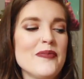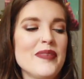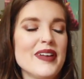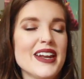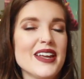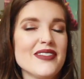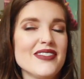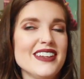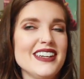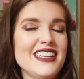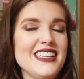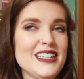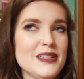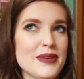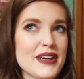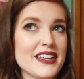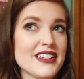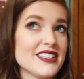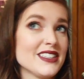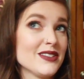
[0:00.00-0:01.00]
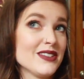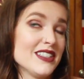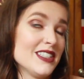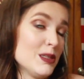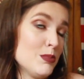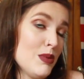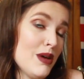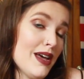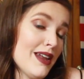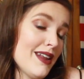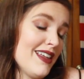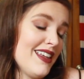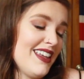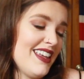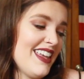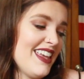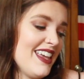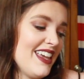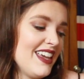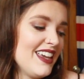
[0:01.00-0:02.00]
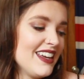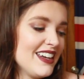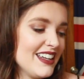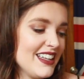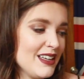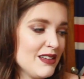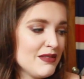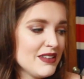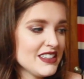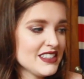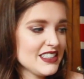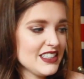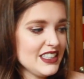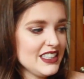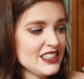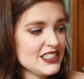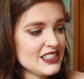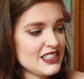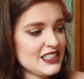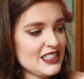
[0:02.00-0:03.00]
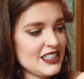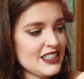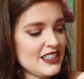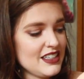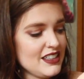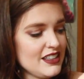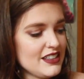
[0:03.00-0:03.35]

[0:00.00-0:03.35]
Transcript: But I've been needing to buy it, so I just bought it. And it basically just